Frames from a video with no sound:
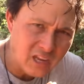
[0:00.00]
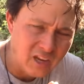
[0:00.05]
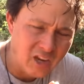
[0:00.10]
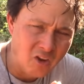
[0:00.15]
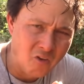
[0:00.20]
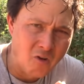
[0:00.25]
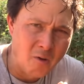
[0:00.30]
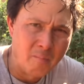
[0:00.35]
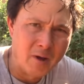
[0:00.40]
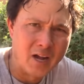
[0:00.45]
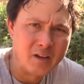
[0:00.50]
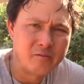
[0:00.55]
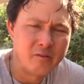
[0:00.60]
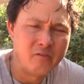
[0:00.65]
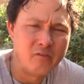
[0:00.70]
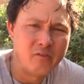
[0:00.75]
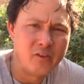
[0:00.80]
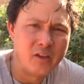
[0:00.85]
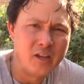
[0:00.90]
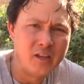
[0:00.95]
It reminds me
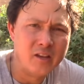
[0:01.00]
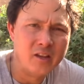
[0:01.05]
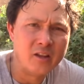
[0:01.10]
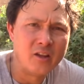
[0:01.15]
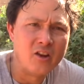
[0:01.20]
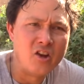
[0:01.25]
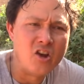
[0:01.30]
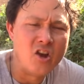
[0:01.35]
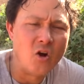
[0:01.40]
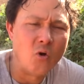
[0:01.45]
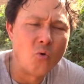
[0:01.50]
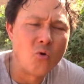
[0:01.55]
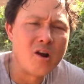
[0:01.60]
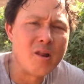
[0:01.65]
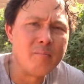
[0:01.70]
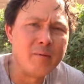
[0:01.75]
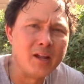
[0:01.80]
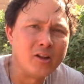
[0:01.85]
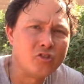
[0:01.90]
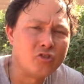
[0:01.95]
of eating an
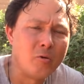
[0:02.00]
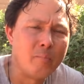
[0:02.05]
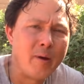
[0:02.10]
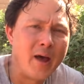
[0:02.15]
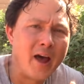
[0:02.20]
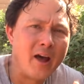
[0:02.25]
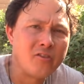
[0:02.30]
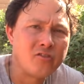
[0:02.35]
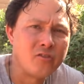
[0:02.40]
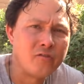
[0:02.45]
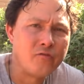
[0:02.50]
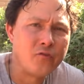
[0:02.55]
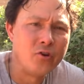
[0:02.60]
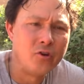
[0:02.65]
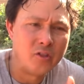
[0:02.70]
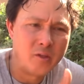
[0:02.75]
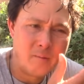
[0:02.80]
ornamental passion fruit